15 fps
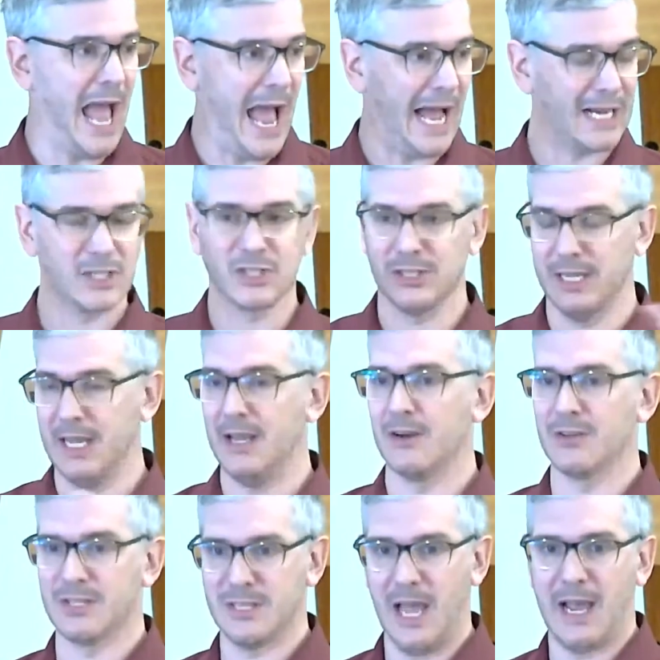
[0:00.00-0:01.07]
actually
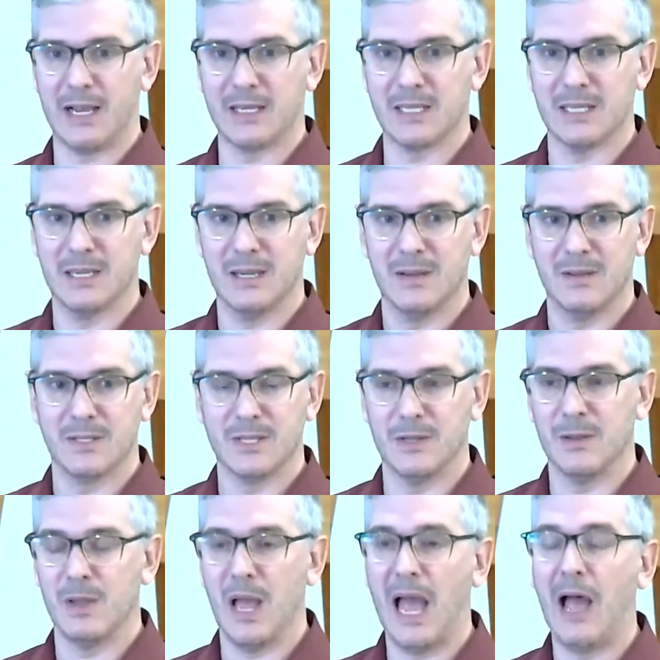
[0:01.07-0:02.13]
intersect
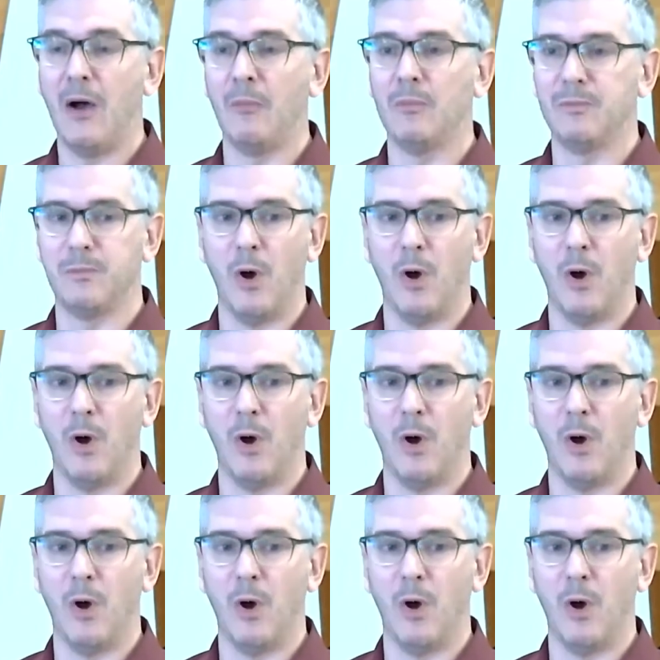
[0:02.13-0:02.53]
to help,